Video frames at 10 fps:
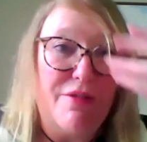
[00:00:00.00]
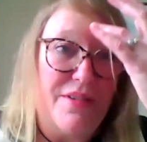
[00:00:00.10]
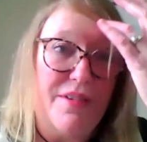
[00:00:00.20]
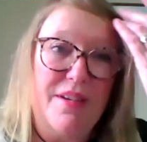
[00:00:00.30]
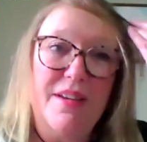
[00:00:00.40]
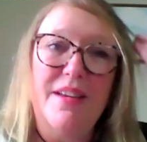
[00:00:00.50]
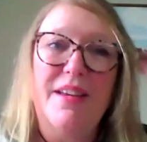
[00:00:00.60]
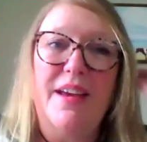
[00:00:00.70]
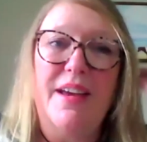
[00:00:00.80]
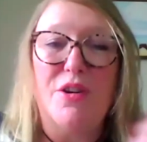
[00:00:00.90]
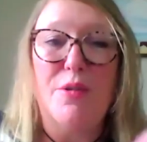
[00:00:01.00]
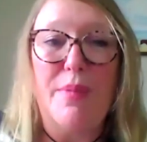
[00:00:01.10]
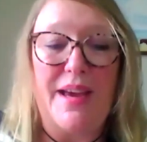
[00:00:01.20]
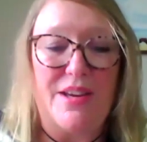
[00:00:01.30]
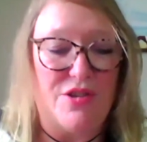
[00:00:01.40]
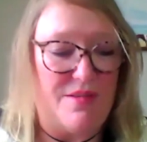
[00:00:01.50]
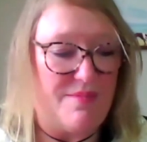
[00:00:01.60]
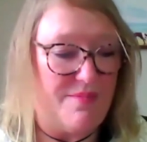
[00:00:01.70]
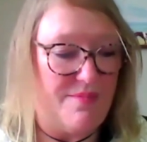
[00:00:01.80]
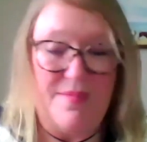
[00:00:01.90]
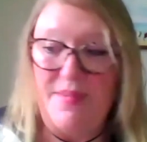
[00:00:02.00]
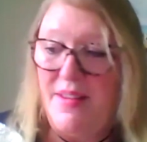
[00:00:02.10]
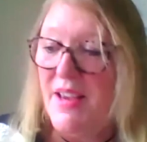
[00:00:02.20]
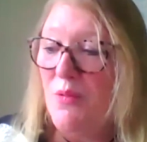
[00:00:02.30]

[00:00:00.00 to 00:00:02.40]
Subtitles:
love, and compassion.